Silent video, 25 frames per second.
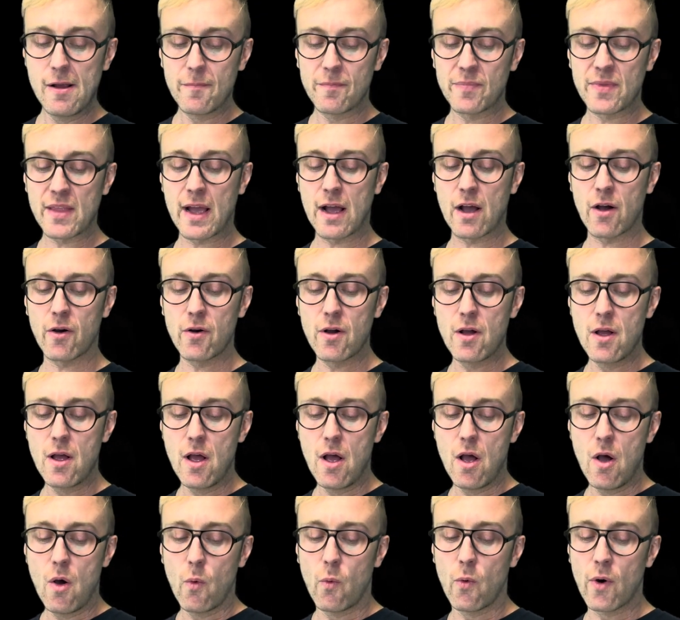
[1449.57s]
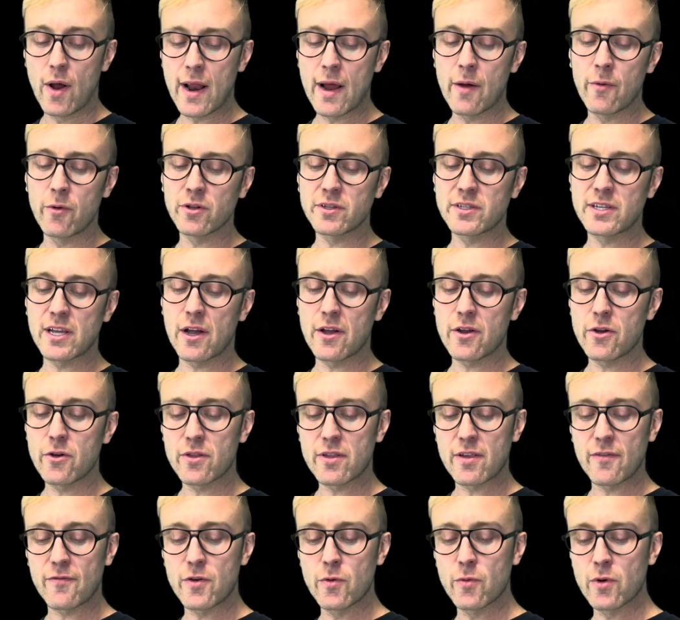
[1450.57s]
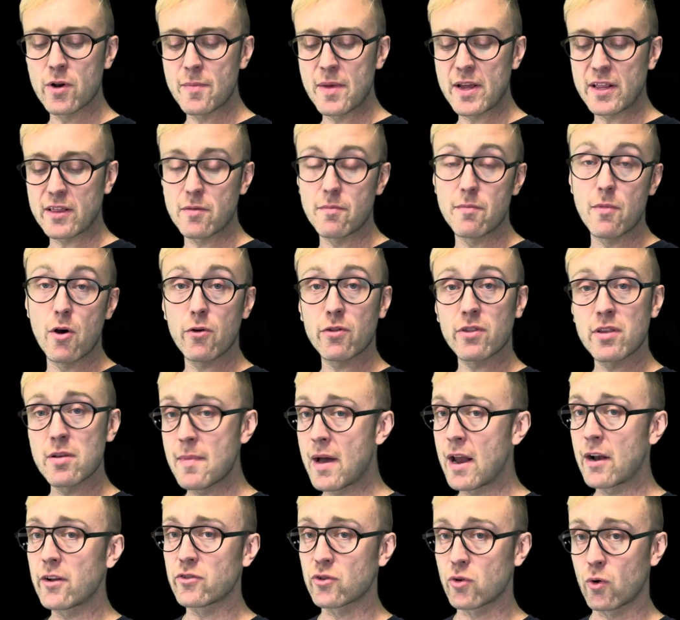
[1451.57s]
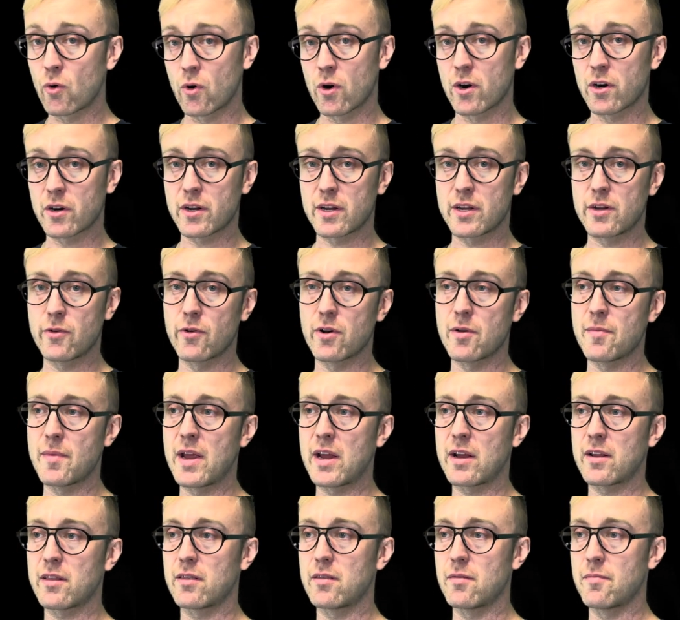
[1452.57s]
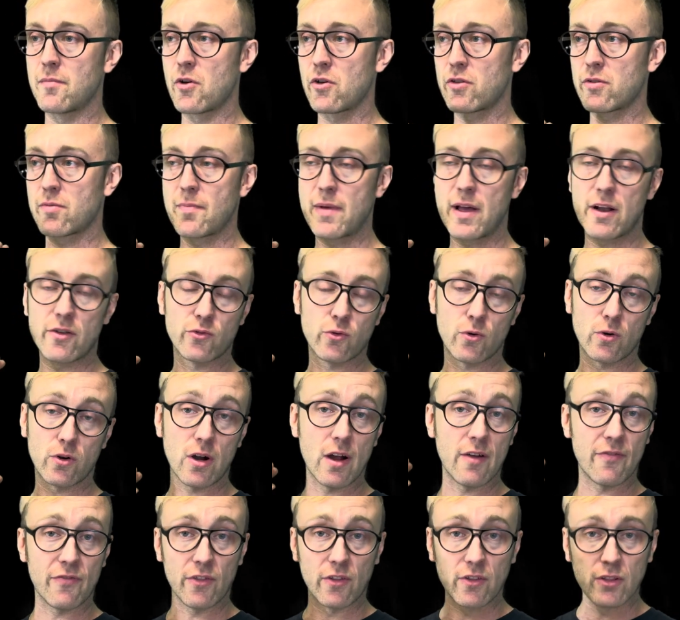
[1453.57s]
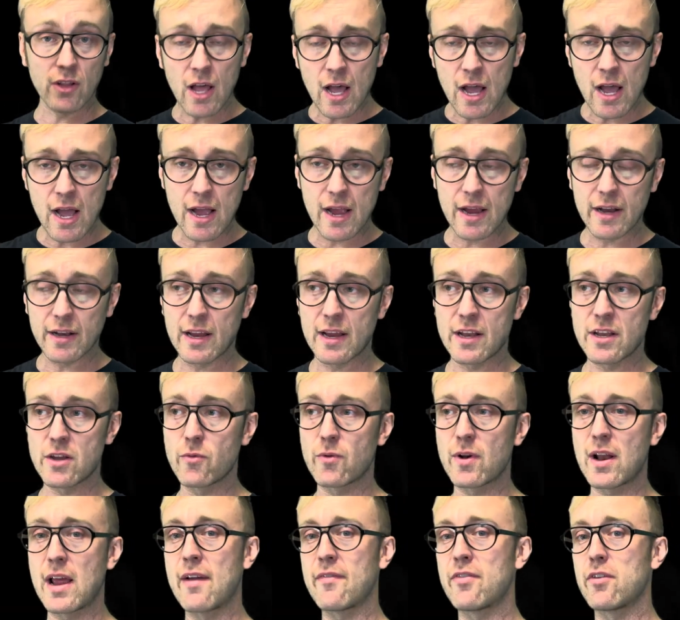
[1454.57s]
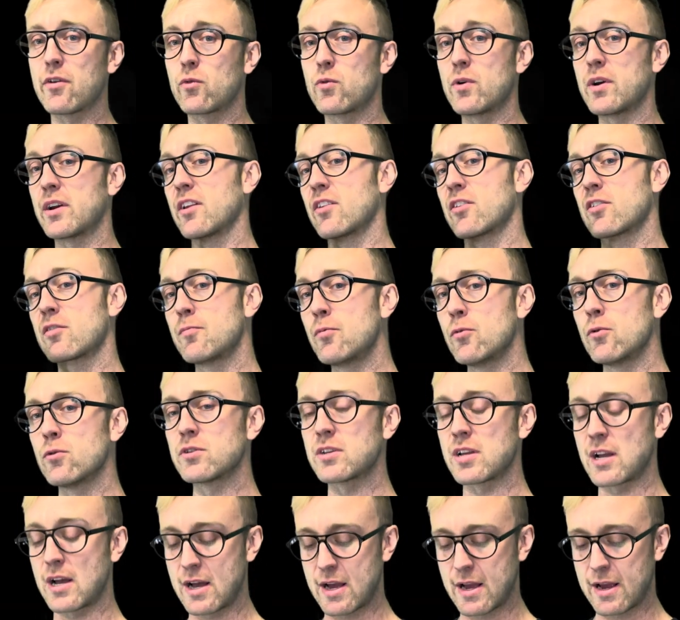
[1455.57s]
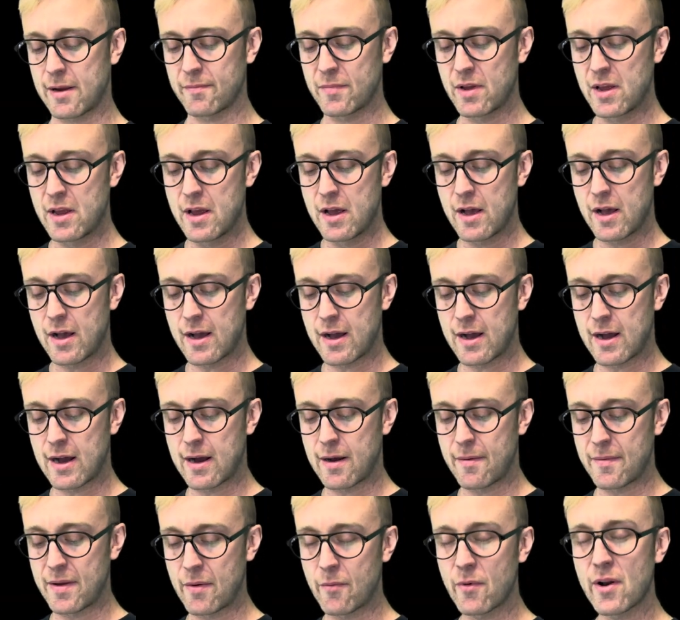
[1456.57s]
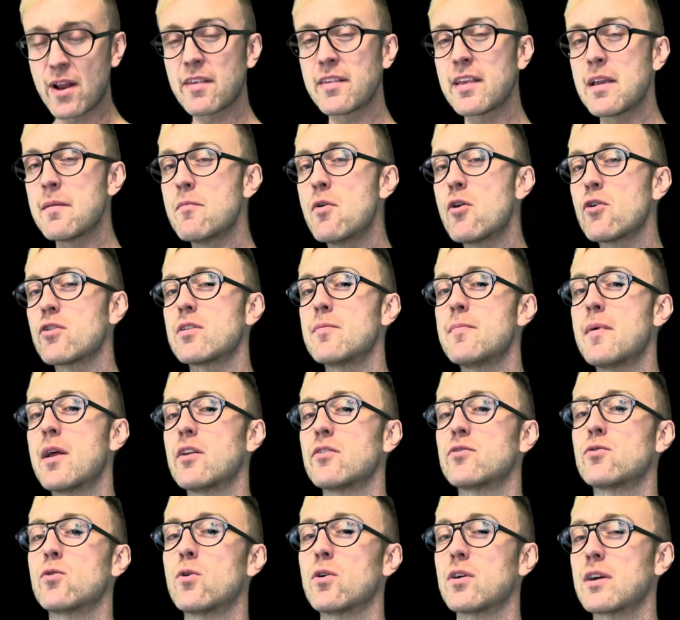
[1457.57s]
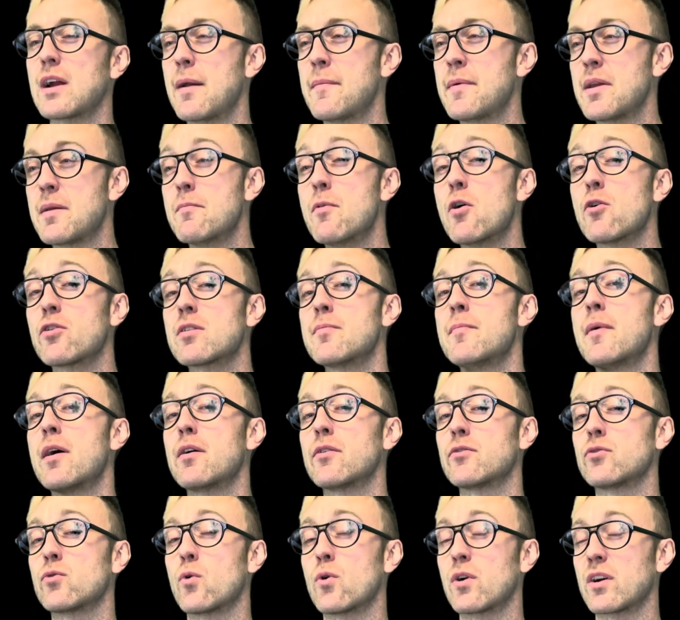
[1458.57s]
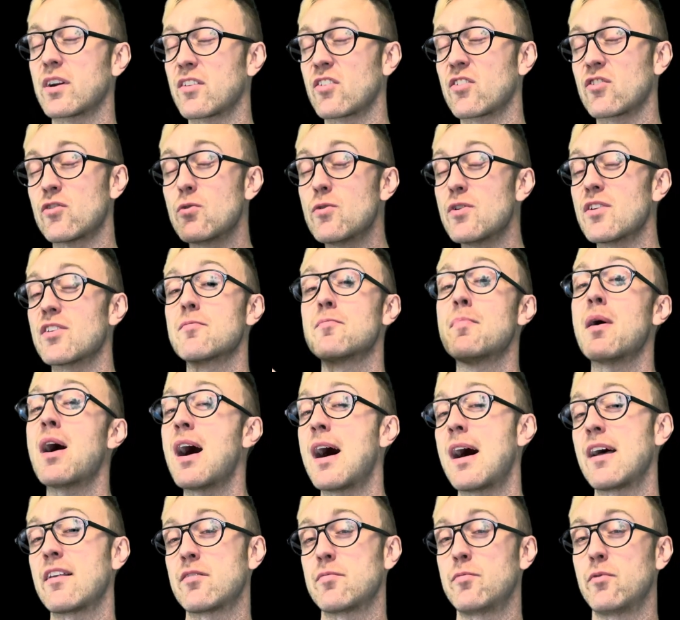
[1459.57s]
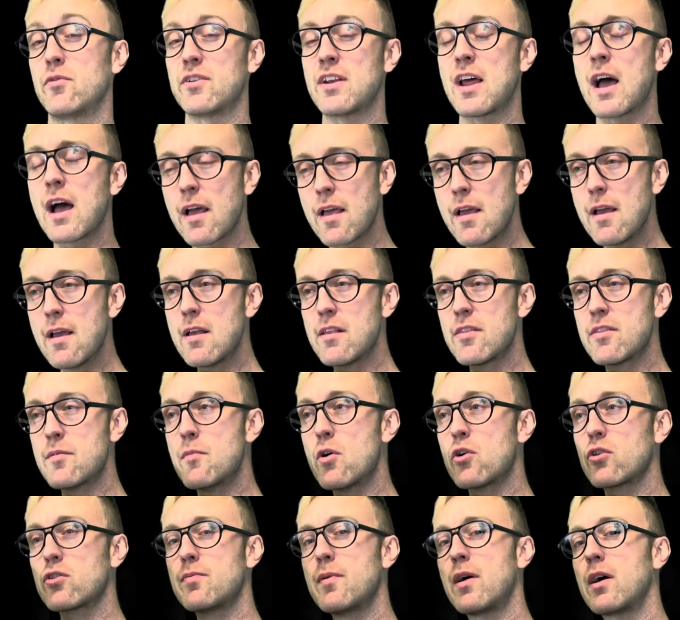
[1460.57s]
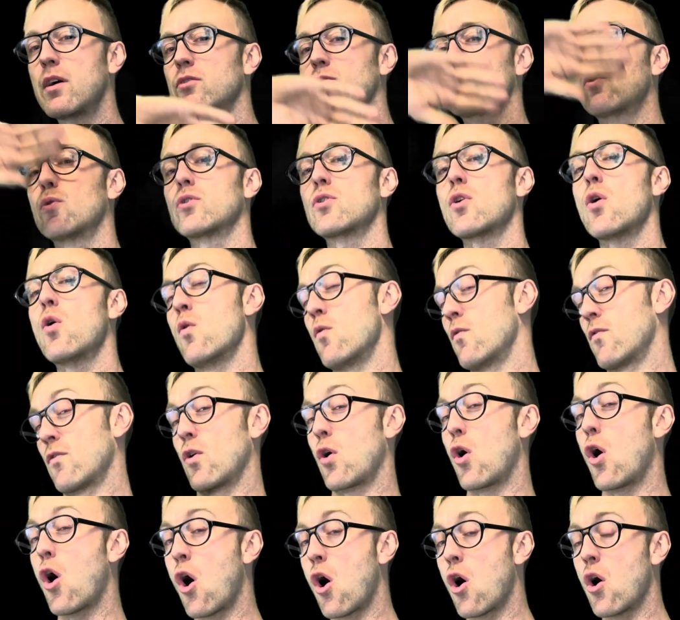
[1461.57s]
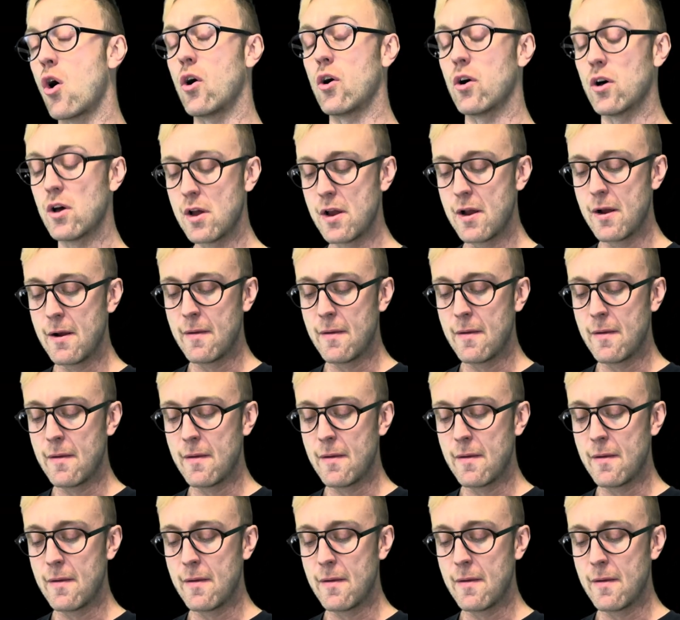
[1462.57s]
Now, what I will tell you is if you wanna make the most amount of torque, you wanna make the most amount of torque off the line, and you wanna have the quickest spool time, and when I say most amount of torque, I mean most amount of torque as soon as possible, not the most amount of torque overall.